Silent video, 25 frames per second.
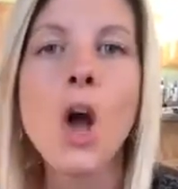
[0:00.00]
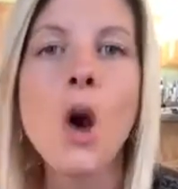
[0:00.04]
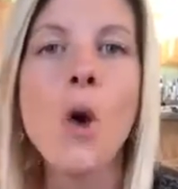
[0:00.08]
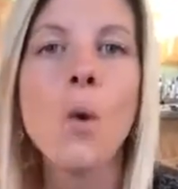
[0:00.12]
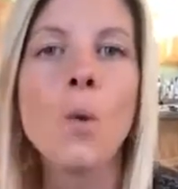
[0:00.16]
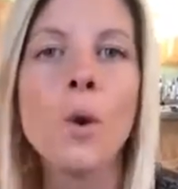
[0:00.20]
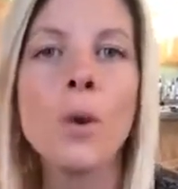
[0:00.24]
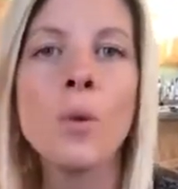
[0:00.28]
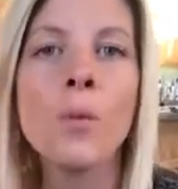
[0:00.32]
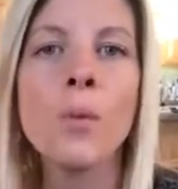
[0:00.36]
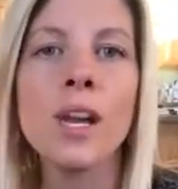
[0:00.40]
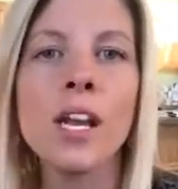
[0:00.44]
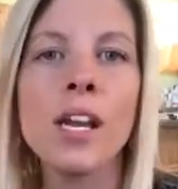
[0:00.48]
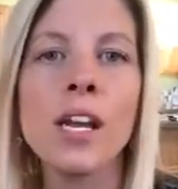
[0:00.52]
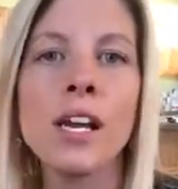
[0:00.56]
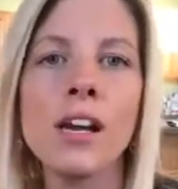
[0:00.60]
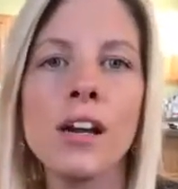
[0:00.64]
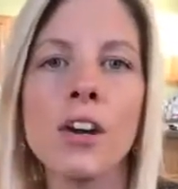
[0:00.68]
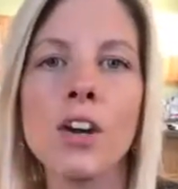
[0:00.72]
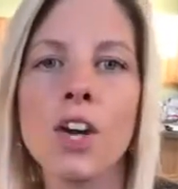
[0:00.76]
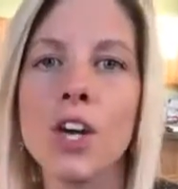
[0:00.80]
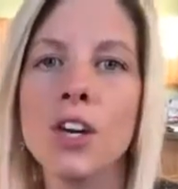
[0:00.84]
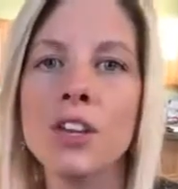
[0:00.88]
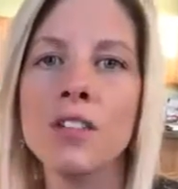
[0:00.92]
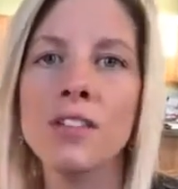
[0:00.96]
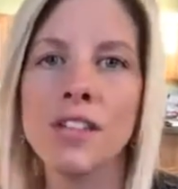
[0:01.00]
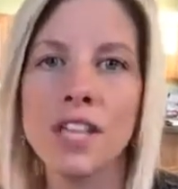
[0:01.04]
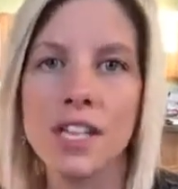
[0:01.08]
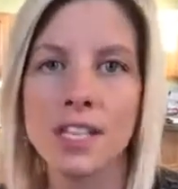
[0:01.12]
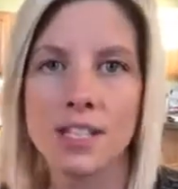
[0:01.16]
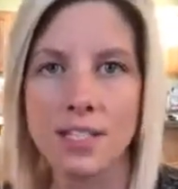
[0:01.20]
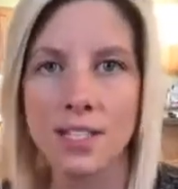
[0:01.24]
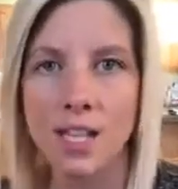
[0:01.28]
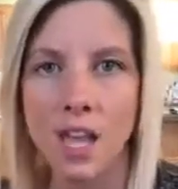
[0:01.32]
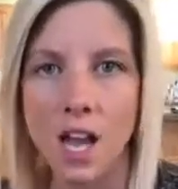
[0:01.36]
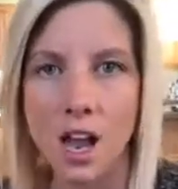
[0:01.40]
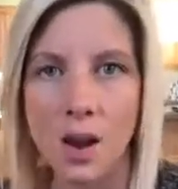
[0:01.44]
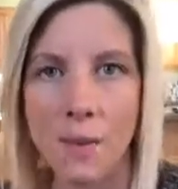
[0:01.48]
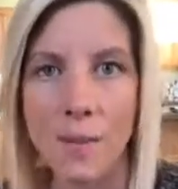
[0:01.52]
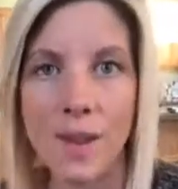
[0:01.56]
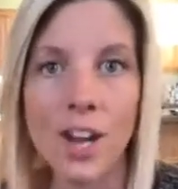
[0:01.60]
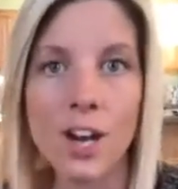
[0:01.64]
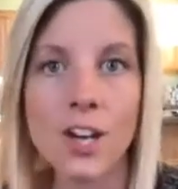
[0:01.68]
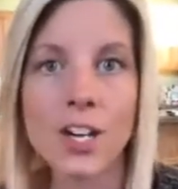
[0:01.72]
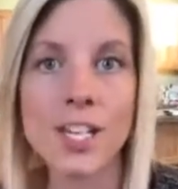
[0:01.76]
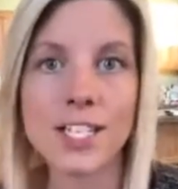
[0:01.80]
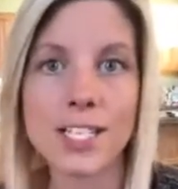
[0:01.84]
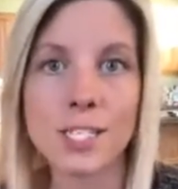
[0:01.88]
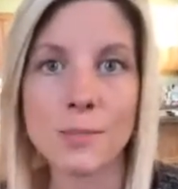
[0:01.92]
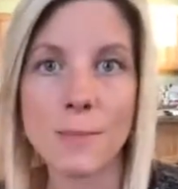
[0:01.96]
When we heard this, we
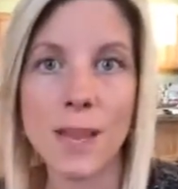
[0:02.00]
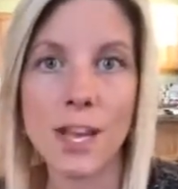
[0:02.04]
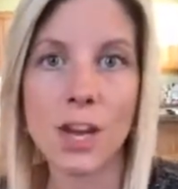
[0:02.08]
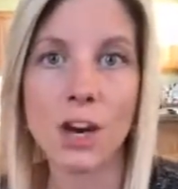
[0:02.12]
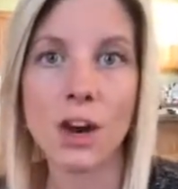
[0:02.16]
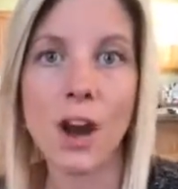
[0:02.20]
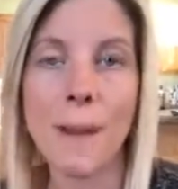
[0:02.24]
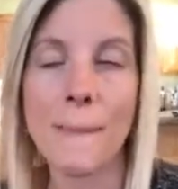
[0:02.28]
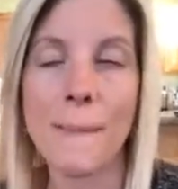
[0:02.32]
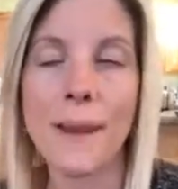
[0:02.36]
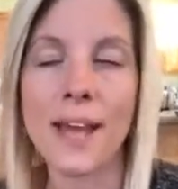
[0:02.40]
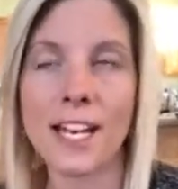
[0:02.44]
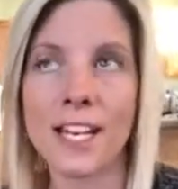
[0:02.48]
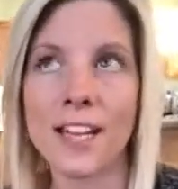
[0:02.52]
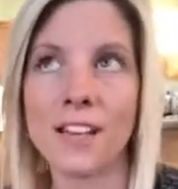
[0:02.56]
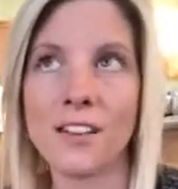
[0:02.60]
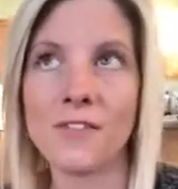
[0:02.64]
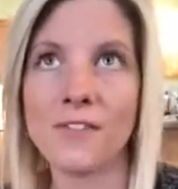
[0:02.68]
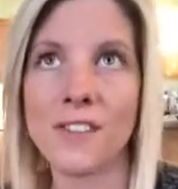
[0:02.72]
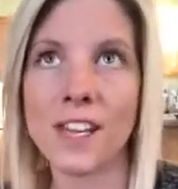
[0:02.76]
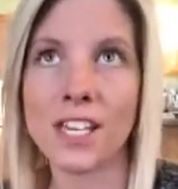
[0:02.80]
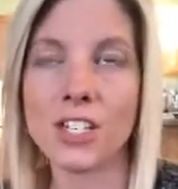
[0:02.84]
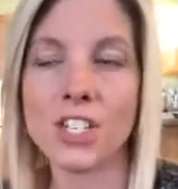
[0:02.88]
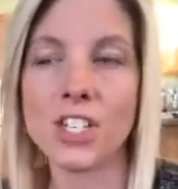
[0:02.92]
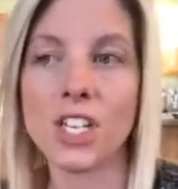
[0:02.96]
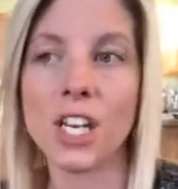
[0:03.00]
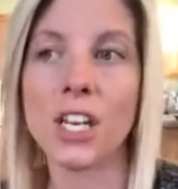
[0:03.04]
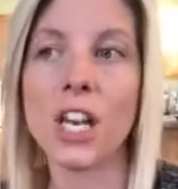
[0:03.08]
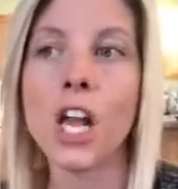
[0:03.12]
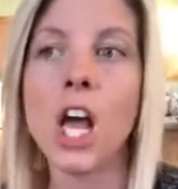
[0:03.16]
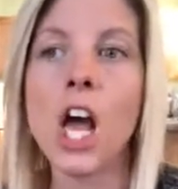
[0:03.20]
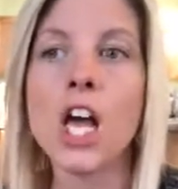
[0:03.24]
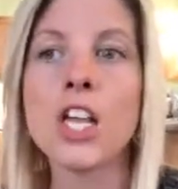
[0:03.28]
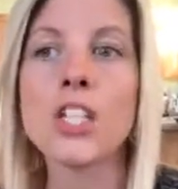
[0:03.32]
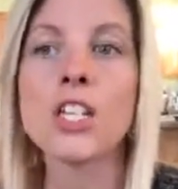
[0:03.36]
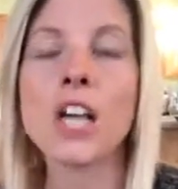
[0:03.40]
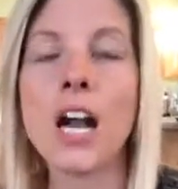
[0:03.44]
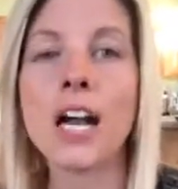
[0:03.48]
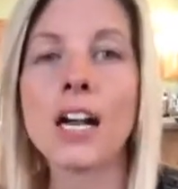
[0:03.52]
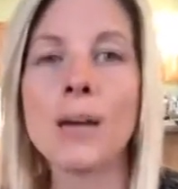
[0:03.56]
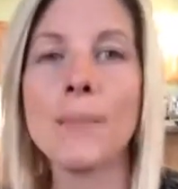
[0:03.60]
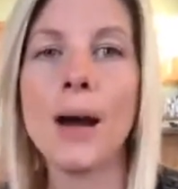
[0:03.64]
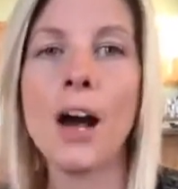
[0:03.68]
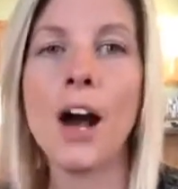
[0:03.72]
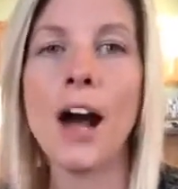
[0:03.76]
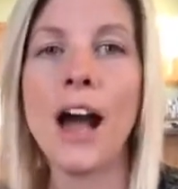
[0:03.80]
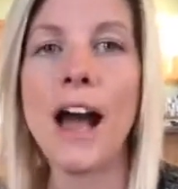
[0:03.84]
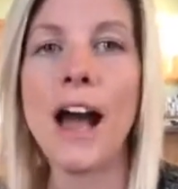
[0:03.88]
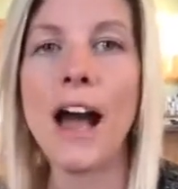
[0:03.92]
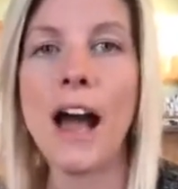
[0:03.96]
heard a speaker up at convention talk
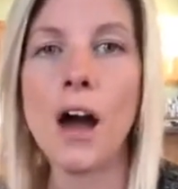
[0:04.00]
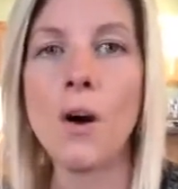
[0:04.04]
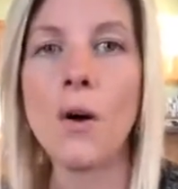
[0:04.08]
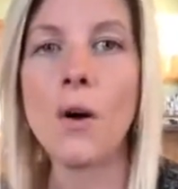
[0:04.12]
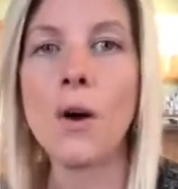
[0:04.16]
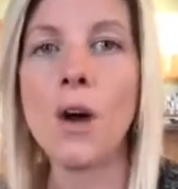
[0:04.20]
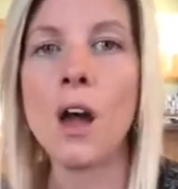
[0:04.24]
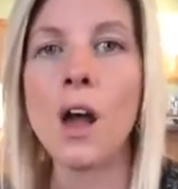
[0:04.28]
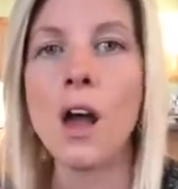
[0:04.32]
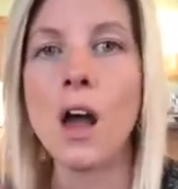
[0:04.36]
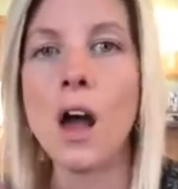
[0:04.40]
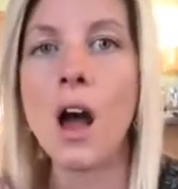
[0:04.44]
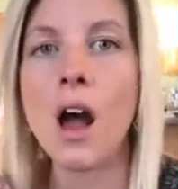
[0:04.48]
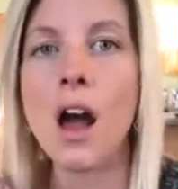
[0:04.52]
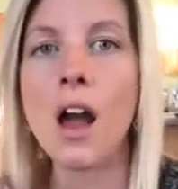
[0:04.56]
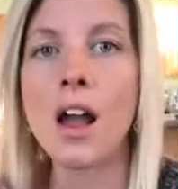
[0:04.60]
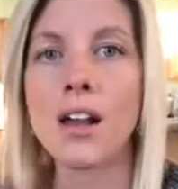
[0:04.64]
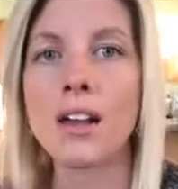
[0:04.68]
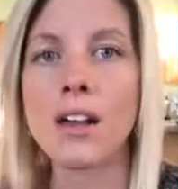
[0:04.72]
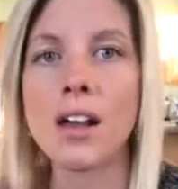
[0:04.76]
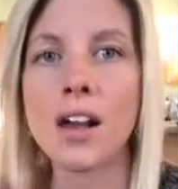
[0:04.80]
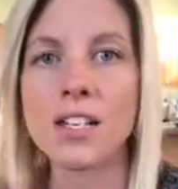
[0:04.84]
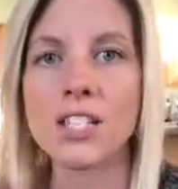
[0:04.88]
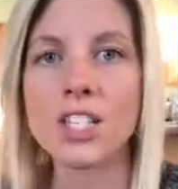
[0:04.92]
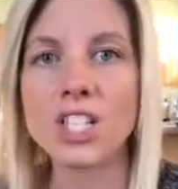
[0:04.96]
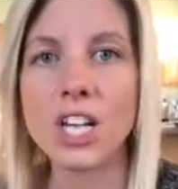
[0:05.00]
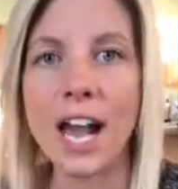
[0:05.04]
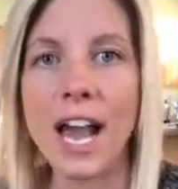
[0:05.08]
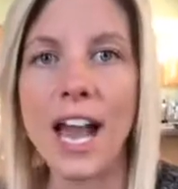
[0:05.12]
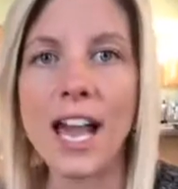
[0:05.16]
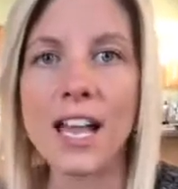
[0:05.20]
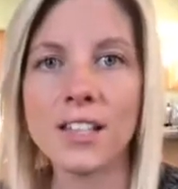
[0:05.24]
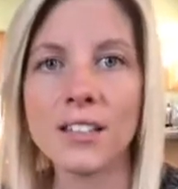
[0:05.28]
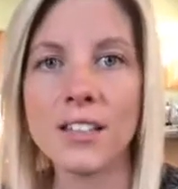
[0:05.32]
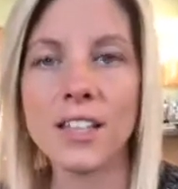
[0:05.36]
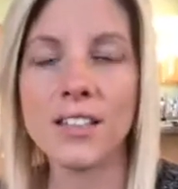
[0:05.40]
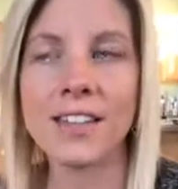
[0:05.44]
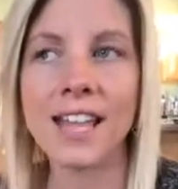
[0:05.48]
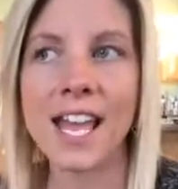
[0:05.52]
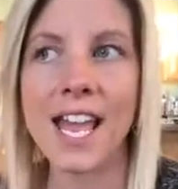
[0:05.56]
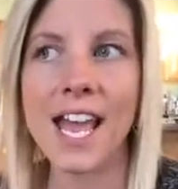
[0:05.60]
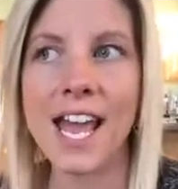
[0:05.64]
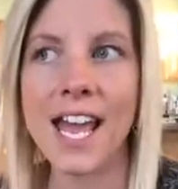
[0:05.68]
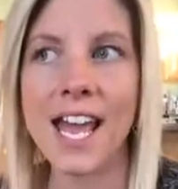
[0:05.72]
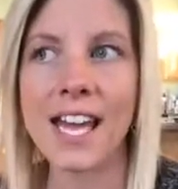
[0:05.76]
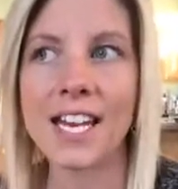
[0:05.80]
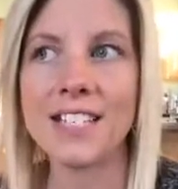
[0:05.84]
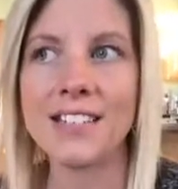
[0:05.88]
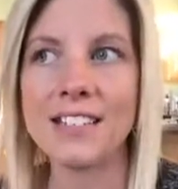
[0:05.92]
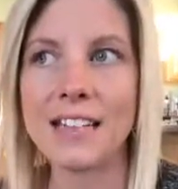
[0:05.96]
about how a child that they
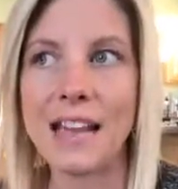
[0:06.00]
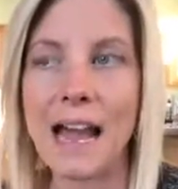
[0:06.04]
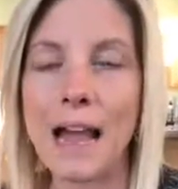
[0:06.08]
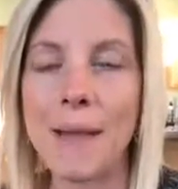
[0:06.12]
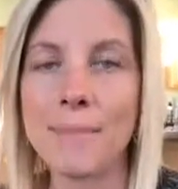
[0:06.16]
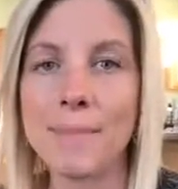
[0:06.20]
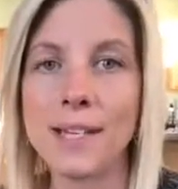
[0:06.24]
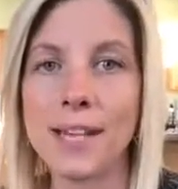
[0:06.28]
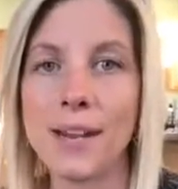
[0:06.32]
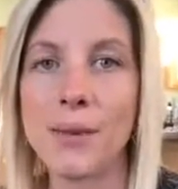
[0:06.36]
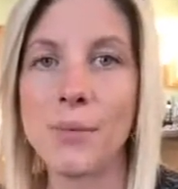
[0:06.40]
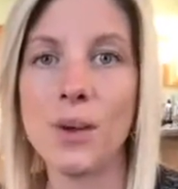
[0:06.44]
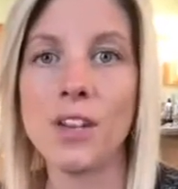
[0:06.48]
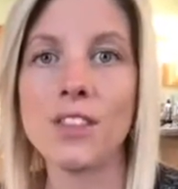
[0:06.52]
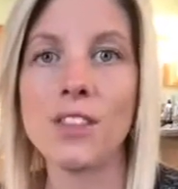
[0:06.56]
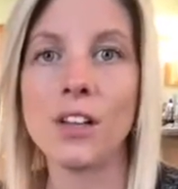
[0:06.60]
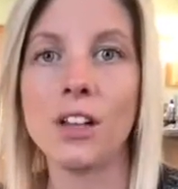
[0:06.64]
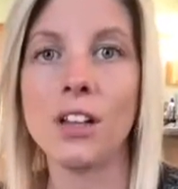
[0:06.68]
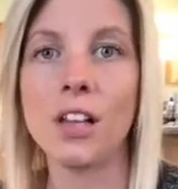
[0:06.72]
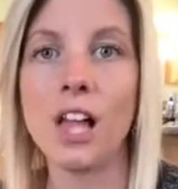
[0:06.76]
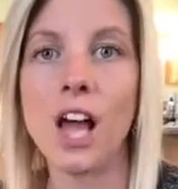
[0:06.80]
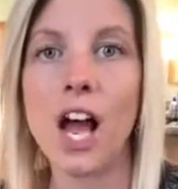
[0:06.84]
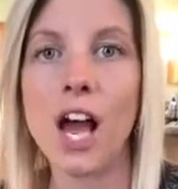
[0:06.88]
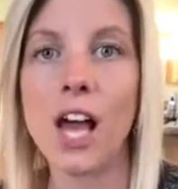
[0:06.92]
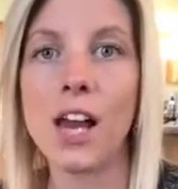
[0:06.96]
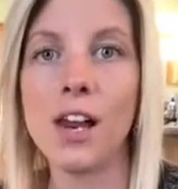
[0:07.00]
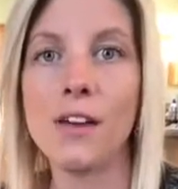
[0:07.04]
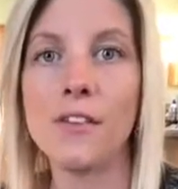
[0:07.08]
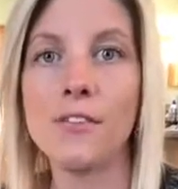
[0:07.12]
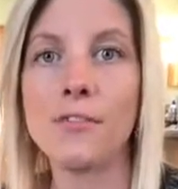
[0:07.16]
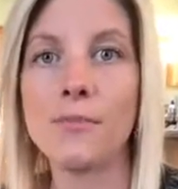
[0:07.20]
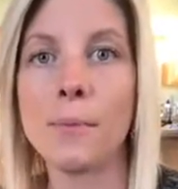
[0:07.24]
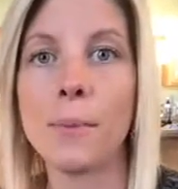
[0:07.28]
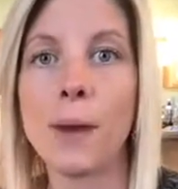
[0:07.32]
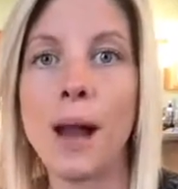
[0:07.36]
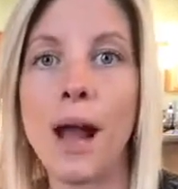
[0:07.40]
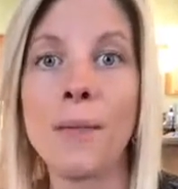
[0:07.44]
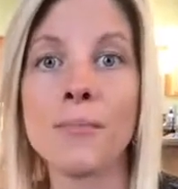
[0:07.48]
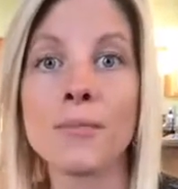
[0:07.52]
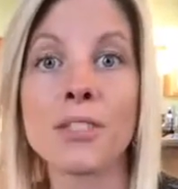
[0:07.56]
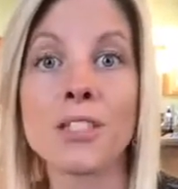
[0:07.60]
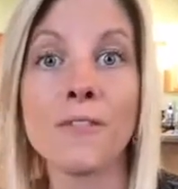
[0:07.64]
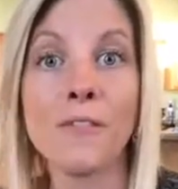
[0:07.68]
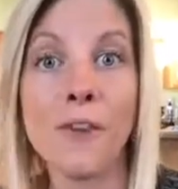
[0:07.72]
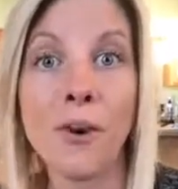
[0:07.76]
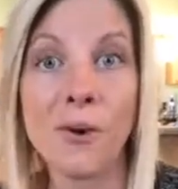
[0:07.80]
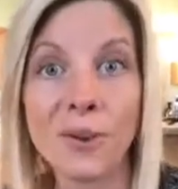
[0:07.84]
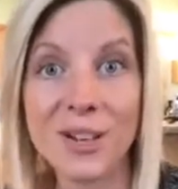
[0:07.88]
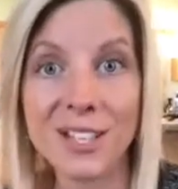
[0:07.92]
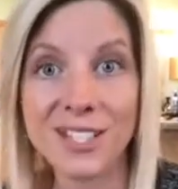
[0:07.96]
had adopted with a lot of problems
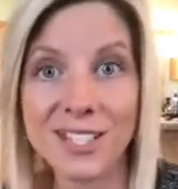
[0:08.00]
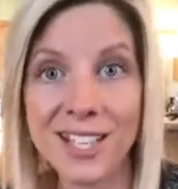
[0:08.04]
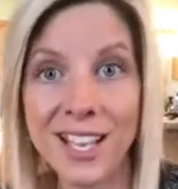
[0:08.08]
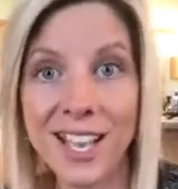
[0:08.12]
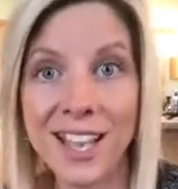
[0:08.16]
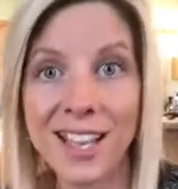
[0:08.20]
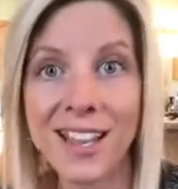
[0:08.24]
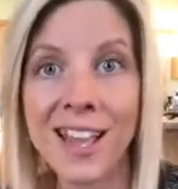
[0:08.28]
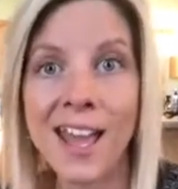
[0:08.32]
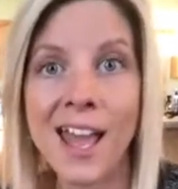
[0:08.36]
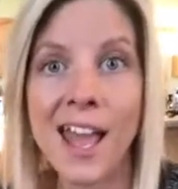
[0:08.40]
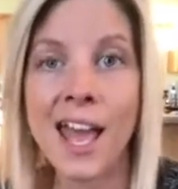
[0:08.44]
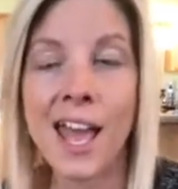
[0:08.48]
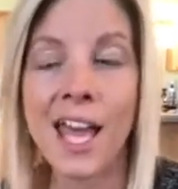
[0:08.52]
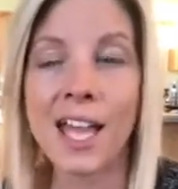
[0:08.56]
focusing